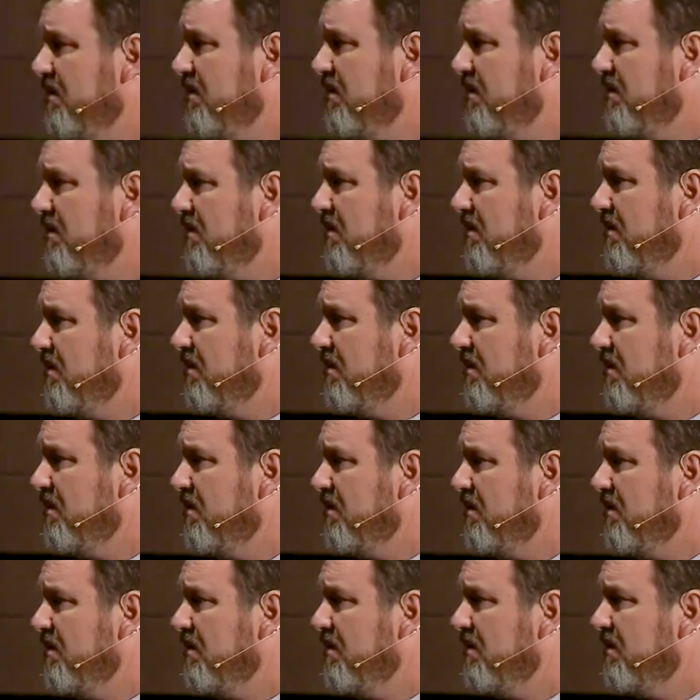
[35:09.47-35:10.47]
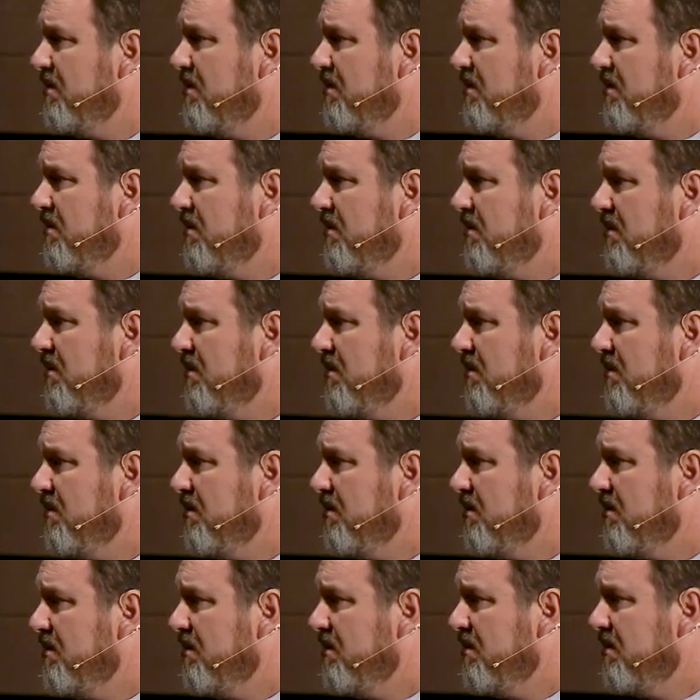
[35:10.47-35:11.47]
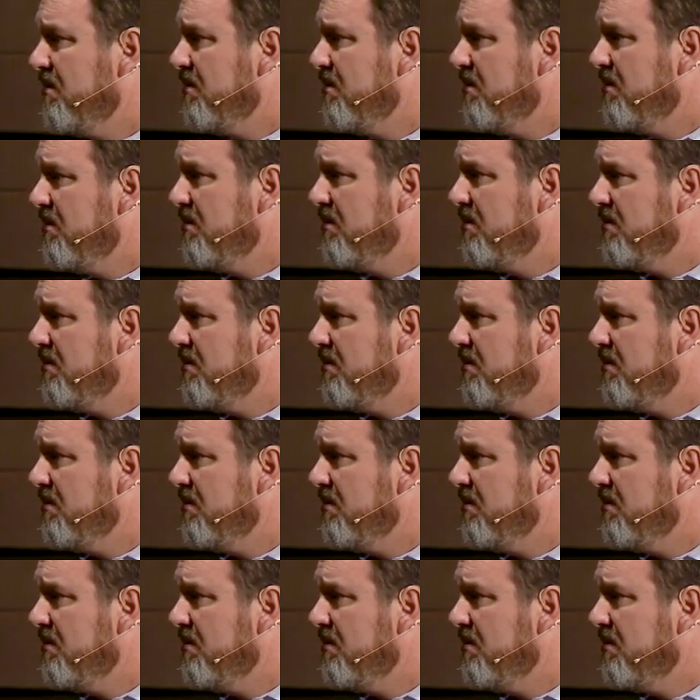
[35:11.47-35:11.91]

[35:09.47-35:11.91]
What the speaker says: No one is speaking in this clip.